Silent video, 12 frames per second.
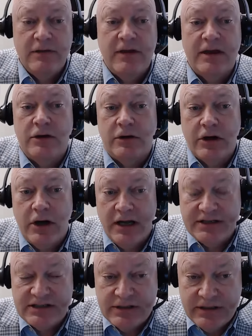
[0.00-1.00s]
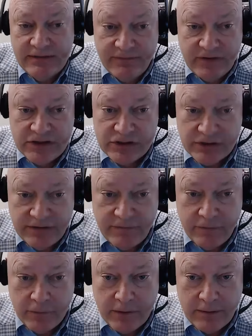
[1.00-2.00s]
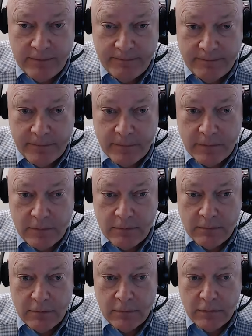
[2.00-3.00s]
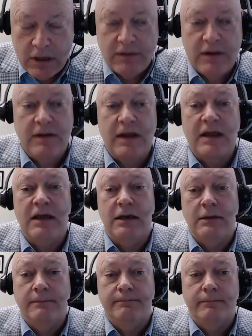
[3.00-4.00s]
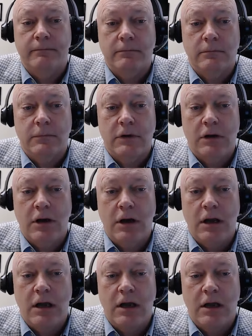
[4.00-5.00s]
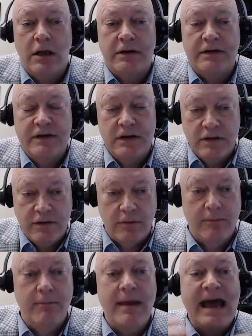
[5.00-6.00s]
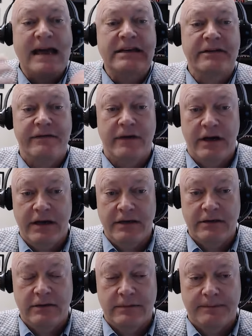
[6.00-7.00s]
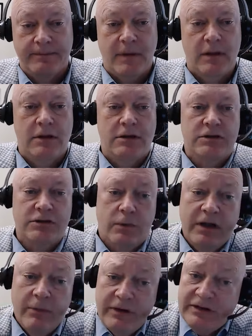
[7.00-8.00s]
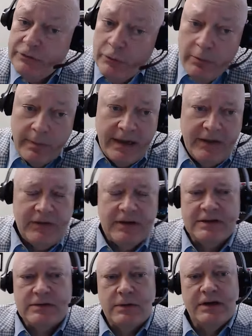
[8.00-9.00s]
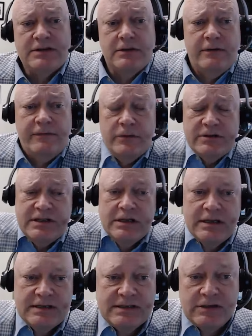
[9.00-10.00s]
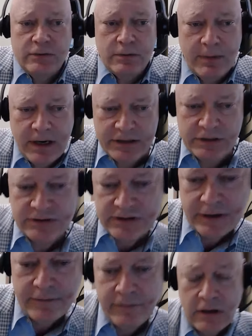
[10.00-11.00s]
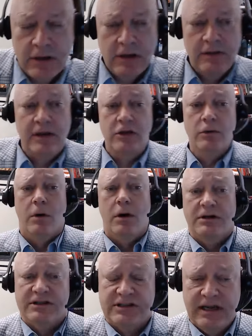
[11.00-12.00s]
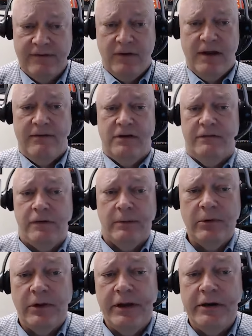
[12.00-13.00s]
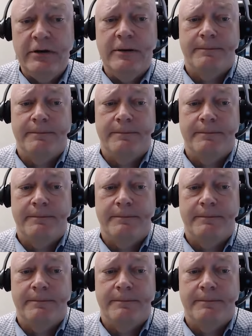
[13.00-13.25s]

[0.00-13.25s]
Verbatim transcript: that you're constantly vigilant for, and then they hit. And they're magnified. So what can we do about this, right? So the first thing is to remind yourself that you are safe. You have a defibrillator,